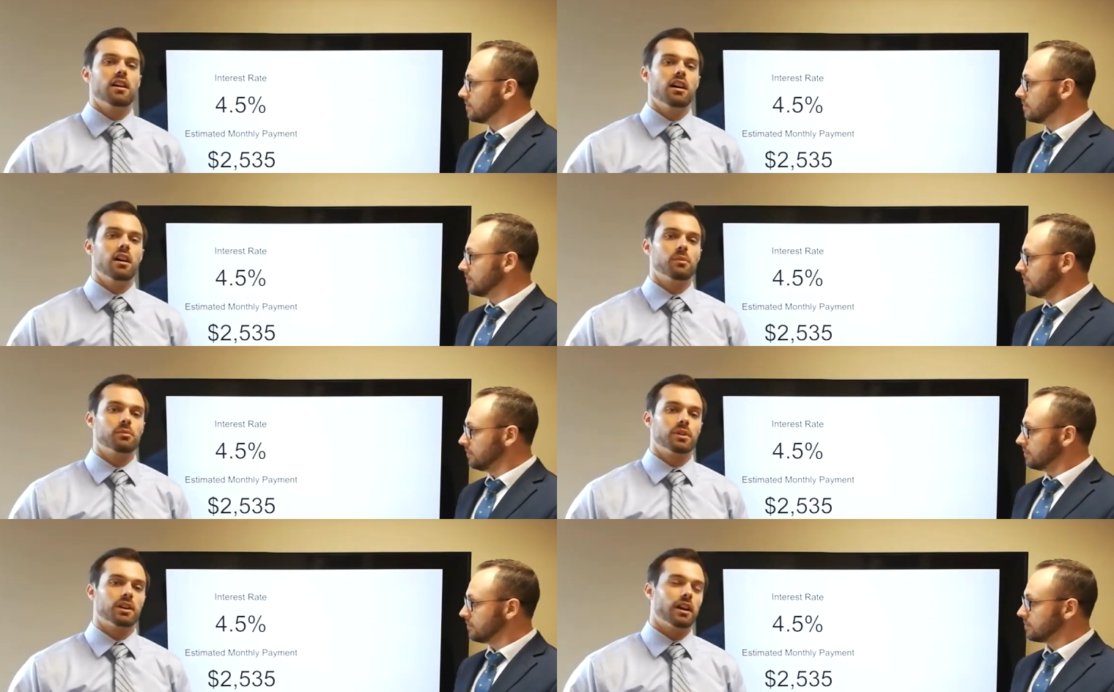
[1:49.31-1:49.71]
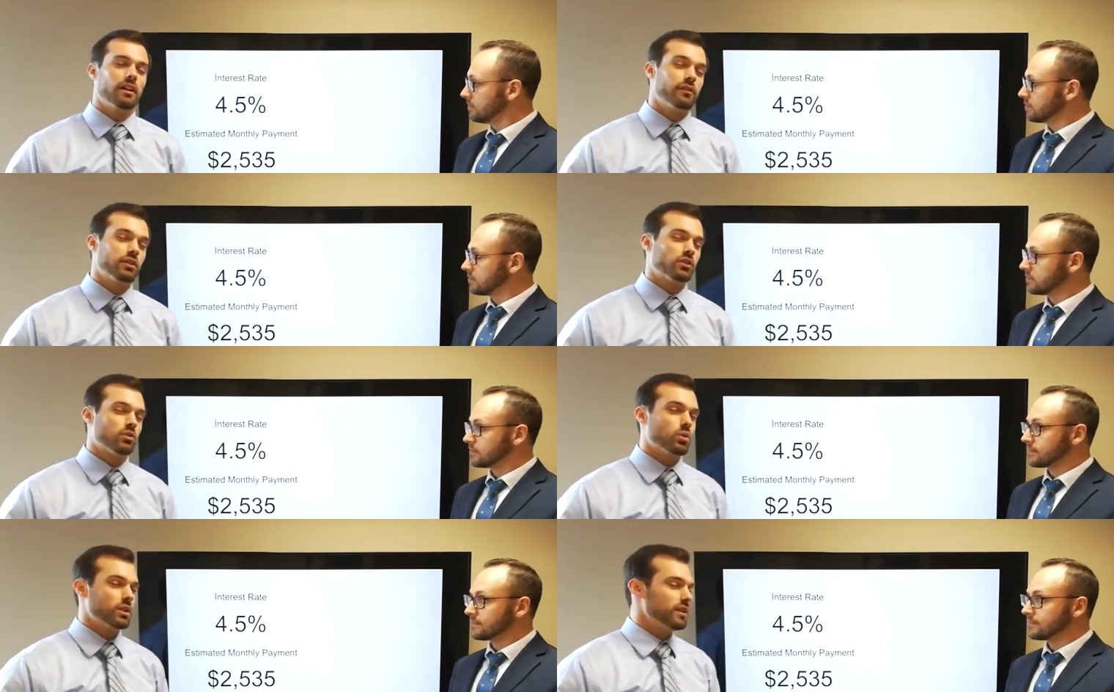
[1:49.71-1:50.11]
Speaker 1: um, we have
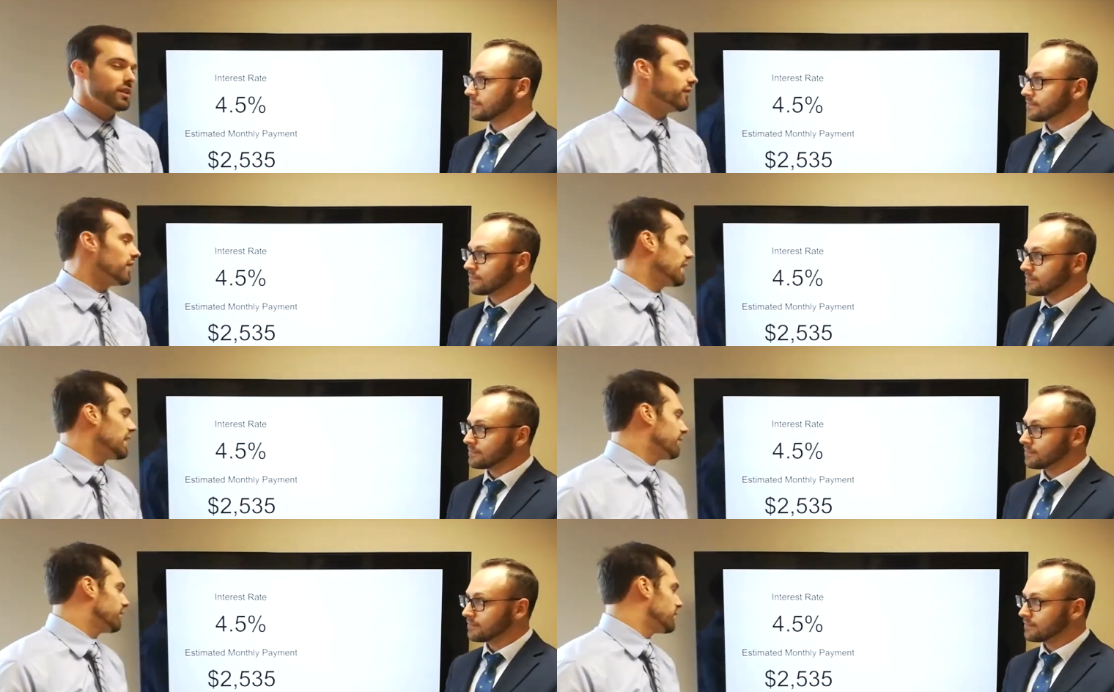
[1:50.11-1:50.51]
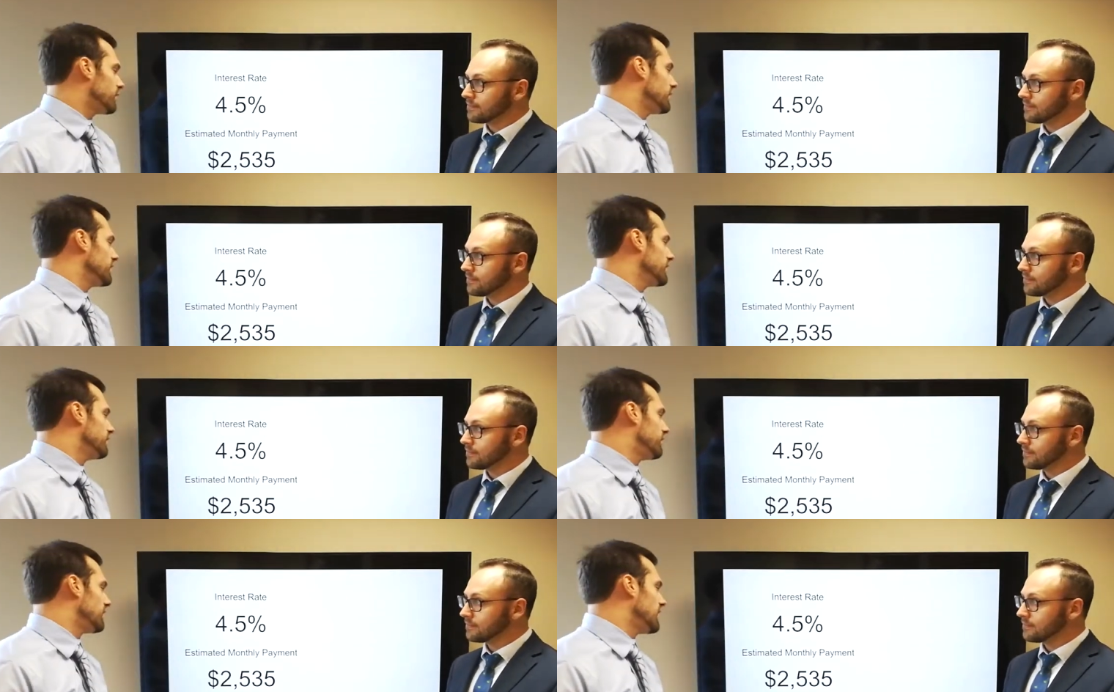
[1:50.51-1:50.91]
a 25,
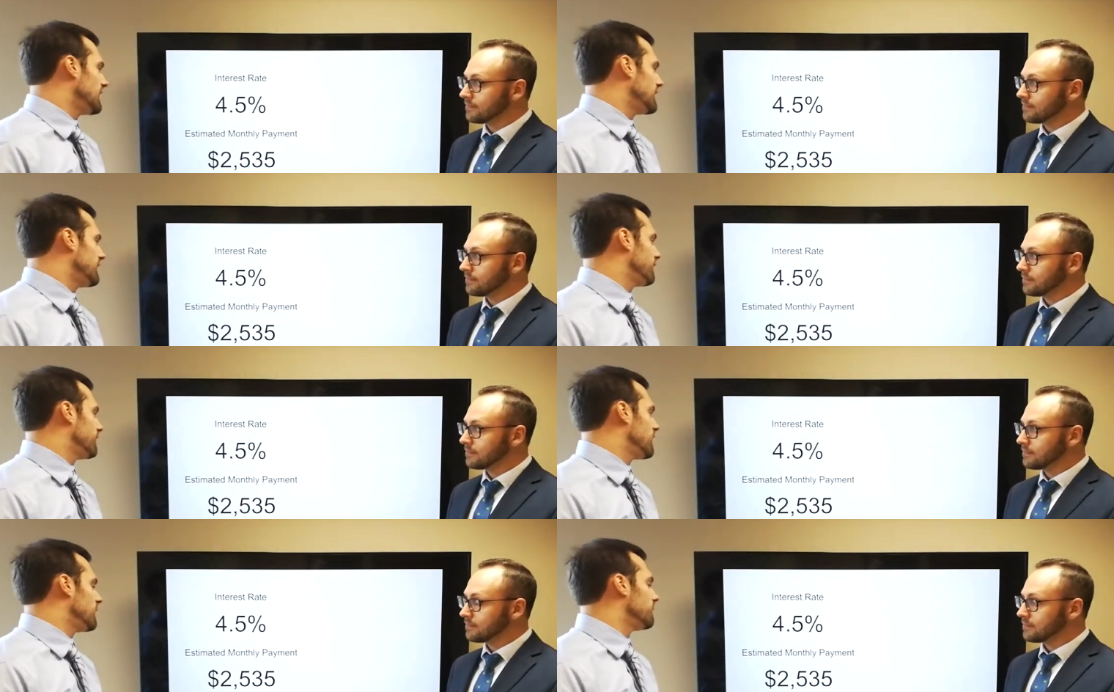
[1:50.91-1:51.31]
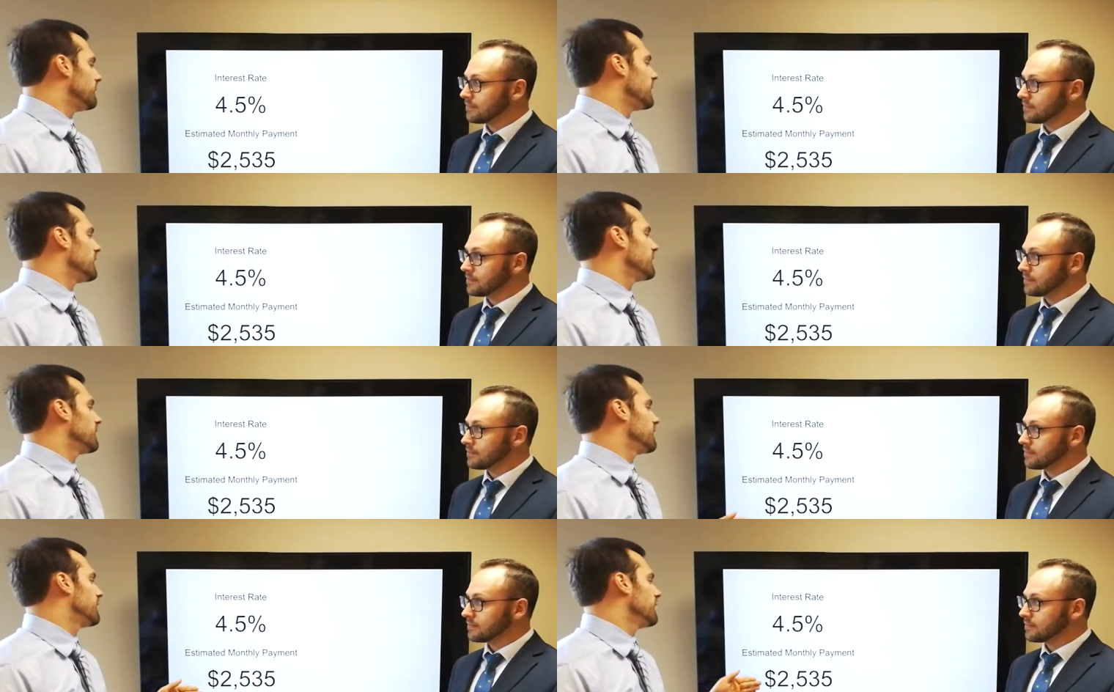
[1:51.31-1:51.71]
35 a
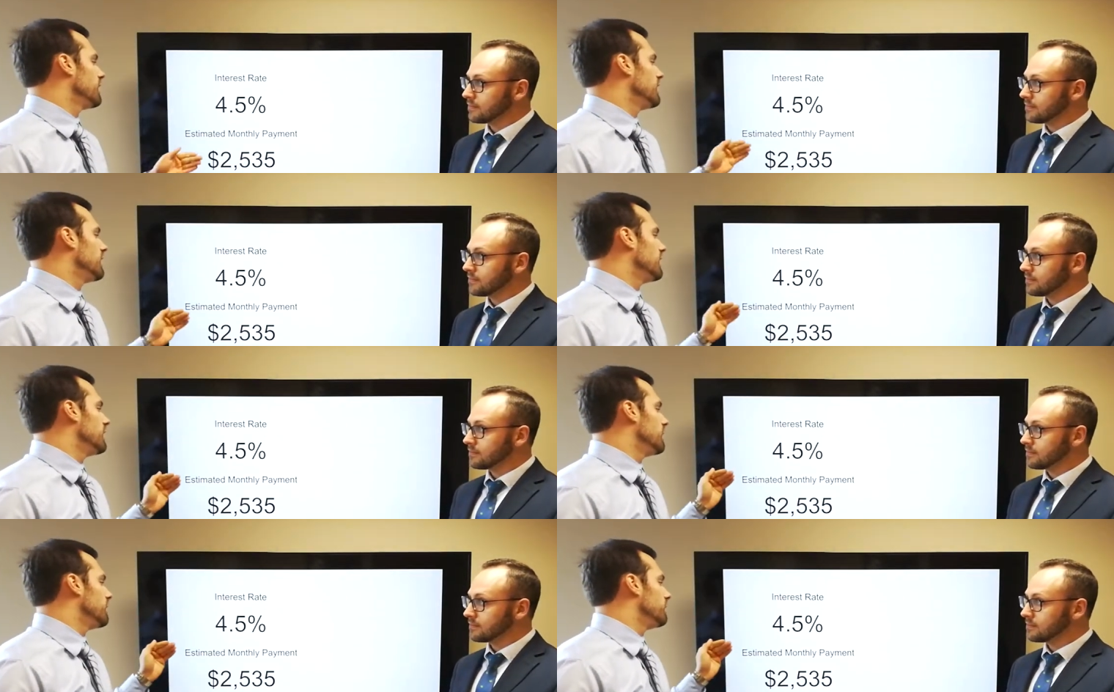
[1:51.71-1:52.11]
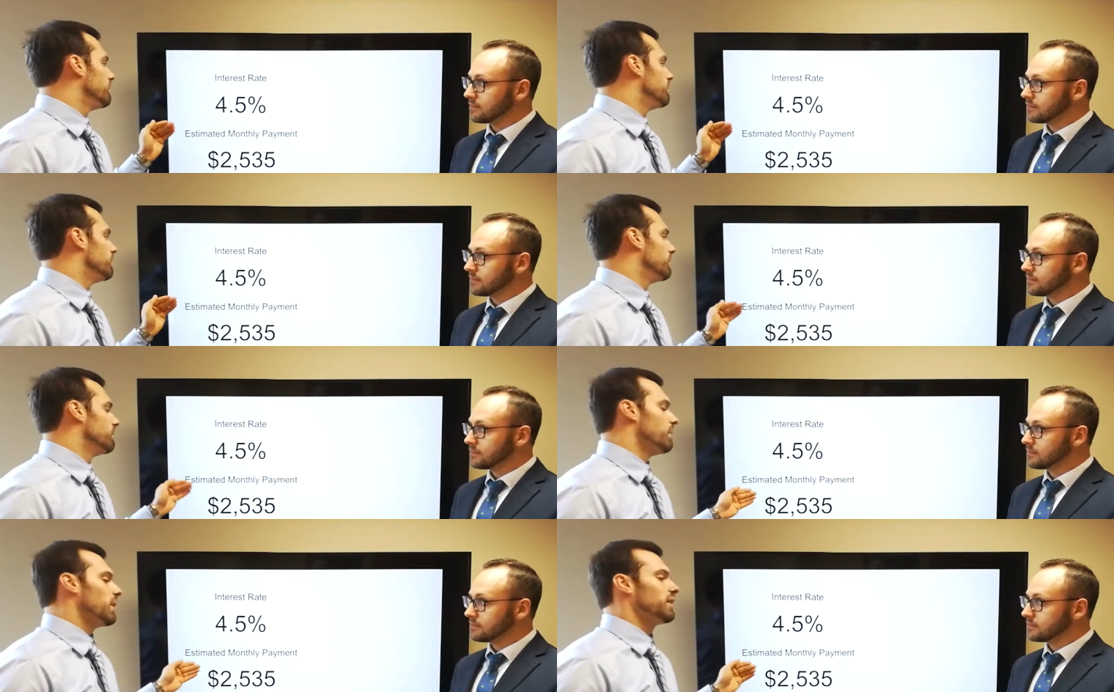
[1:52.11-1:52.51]
month
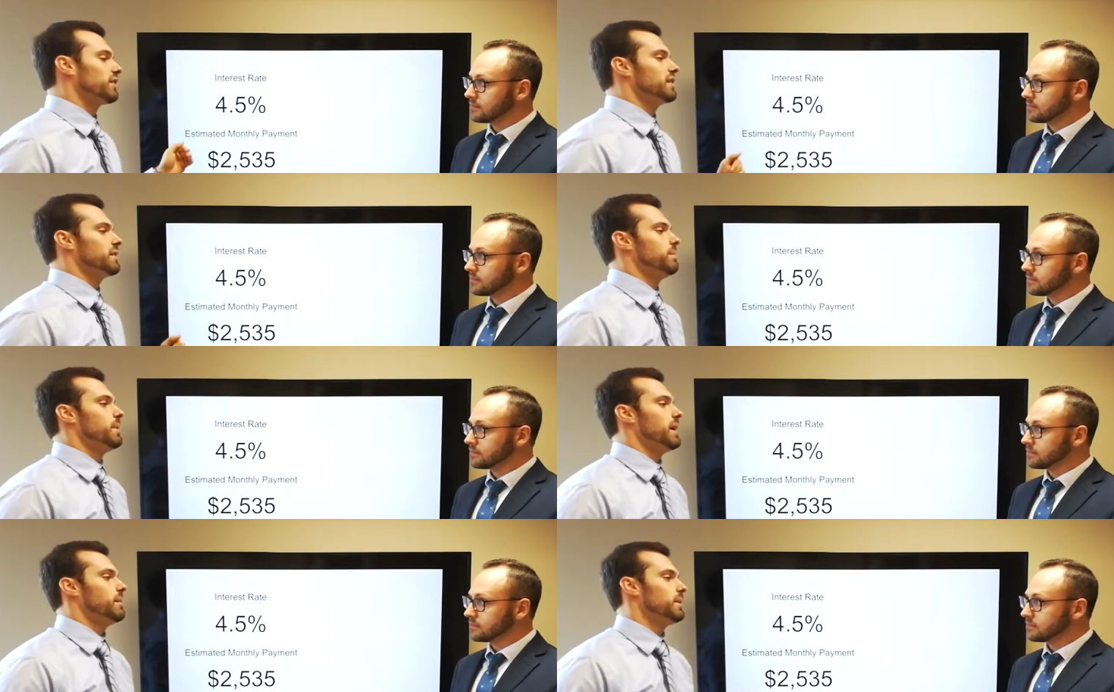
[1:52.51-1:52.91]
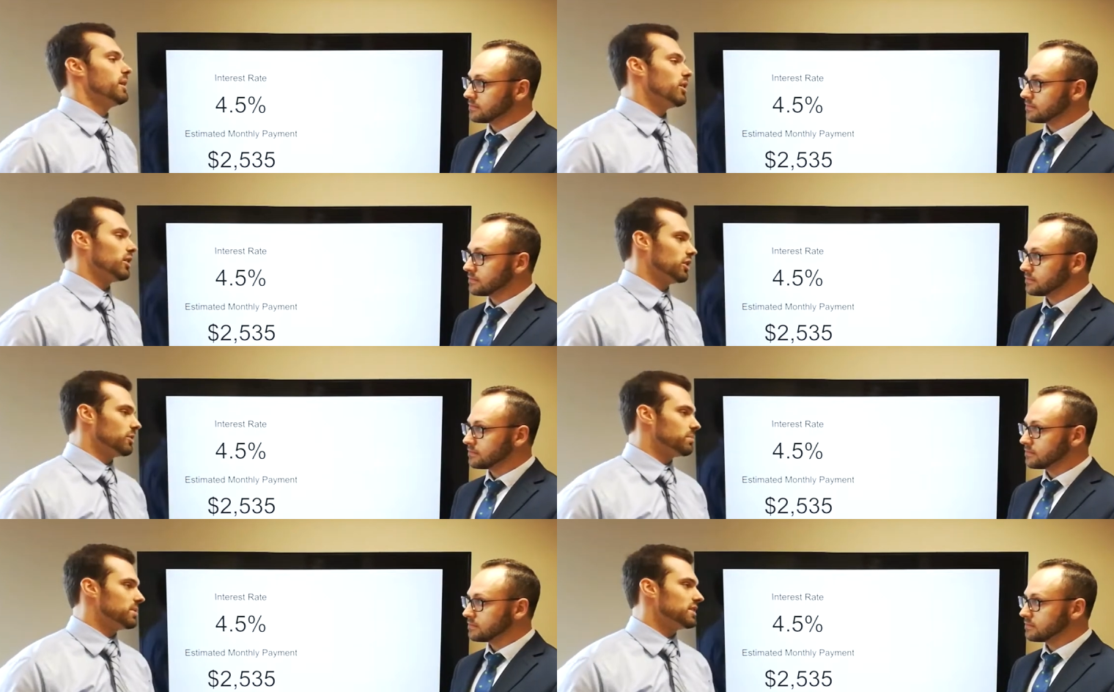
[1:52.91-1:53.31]
monthly payment
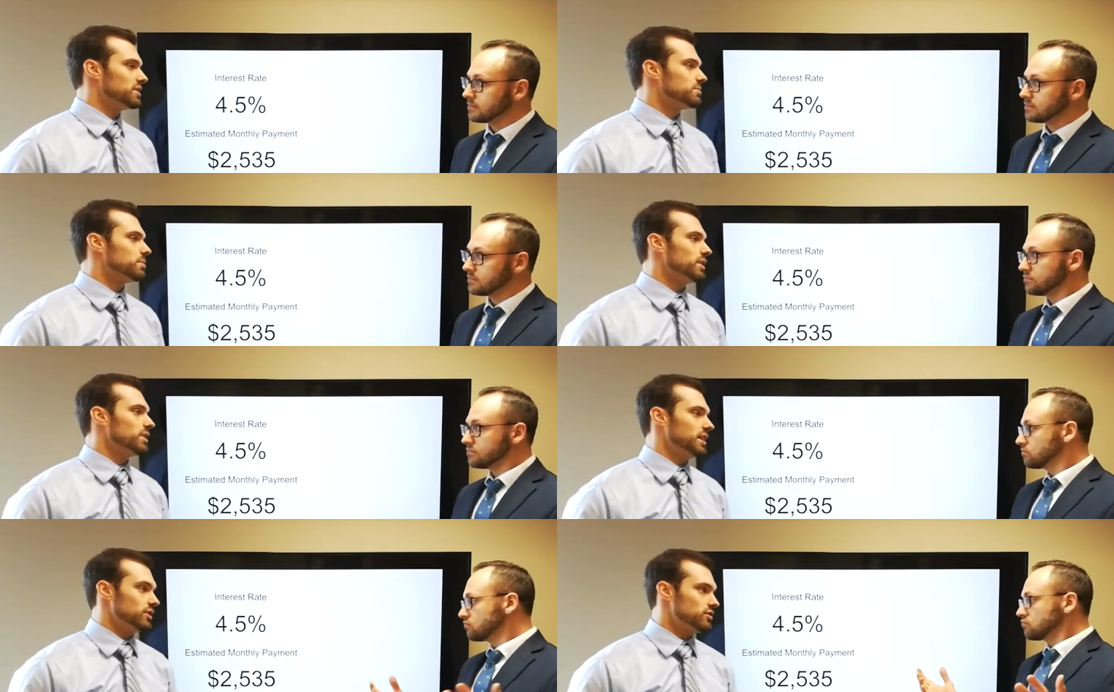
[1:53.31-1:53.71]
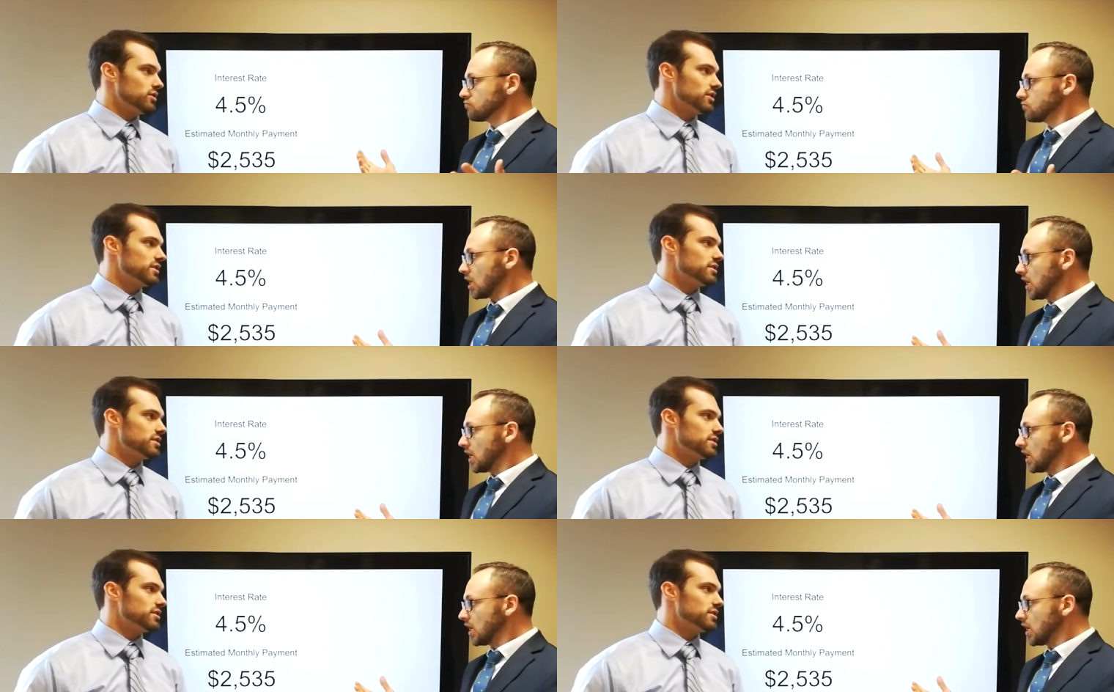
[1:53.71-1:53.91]
on your principal and interest.